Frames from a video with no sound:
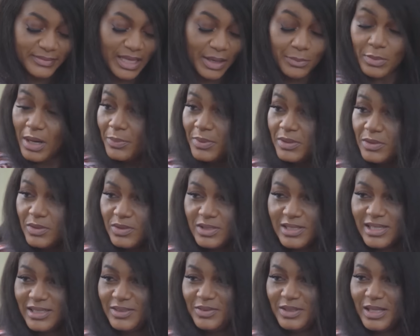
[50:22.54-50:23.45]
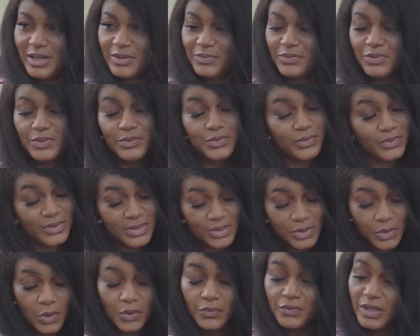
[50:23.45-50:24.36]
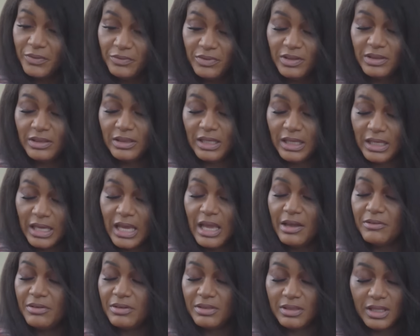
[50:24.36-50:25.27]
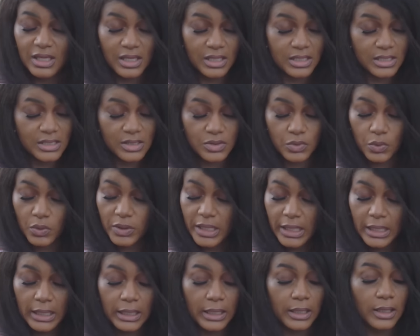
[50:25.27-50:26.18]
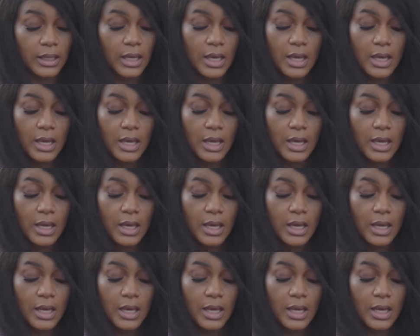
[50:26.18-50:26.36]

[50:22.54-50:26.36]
I'm happy to tell you that we've resolved everything. Everything is okay.